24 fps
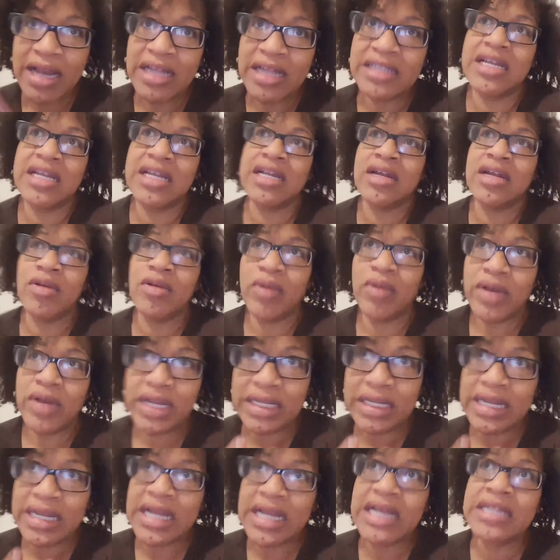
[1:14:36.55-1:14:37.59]
is getting what
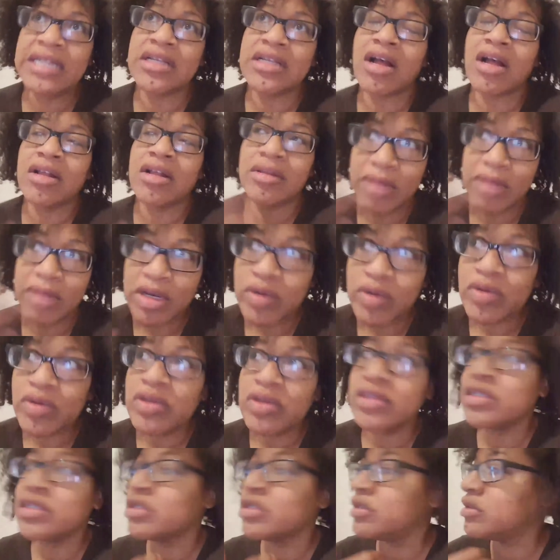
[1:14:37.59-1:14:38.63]
it needs, all the
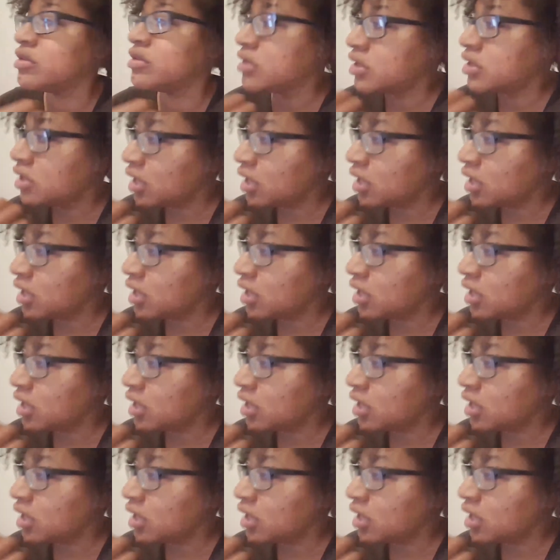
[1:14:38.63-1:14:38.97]
minerals and